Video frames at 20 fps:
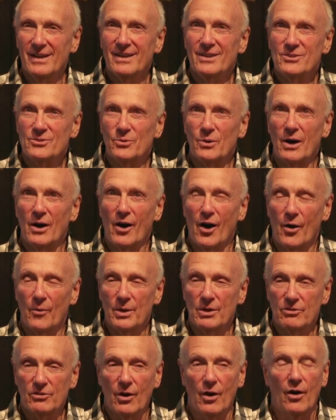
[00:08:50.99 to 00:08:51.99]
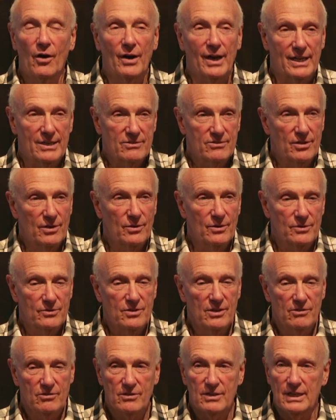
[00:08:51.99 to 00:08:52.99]
So where are we? So, all right, so
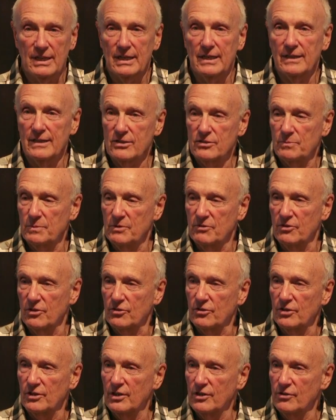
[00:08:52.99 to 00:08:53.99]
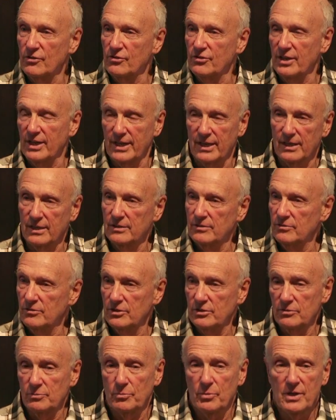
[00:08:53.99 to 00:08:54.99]
just in this position that you're sitting in,
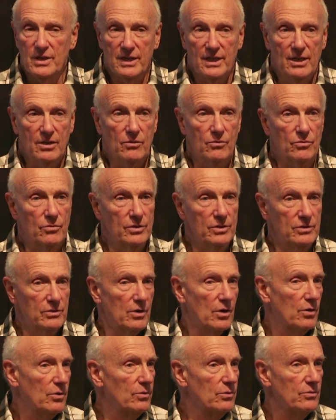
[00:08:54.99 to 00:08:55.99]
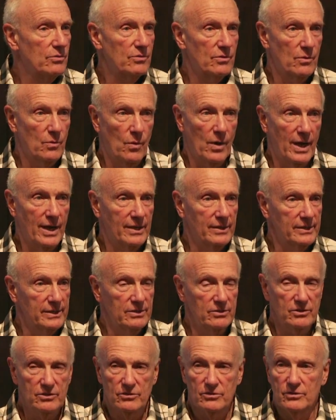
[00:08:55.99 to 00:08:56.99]
just breathing in through your nose quietly,
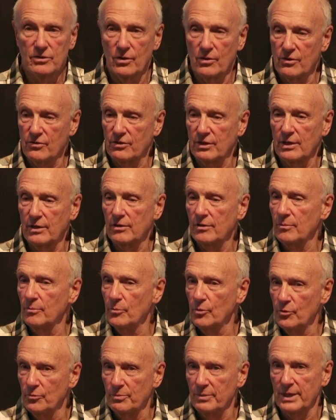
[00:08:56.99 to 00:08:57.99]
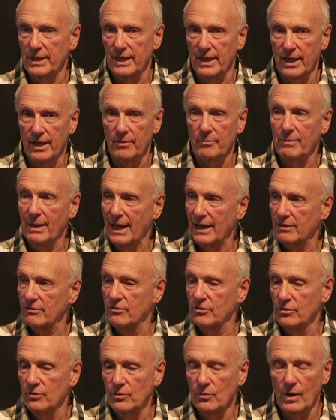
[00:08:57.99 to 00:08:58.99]
just noticing the movement again back
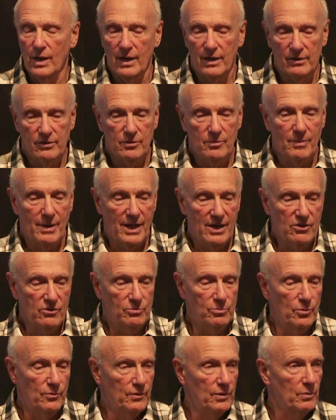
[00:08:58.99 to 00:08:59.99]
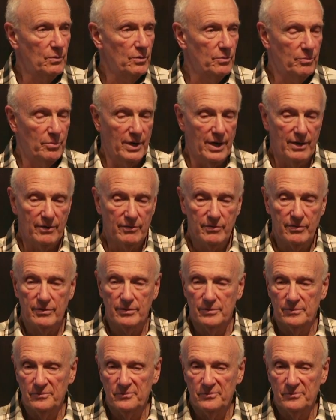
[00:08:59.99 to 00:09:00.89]
to how your body's moving with breath.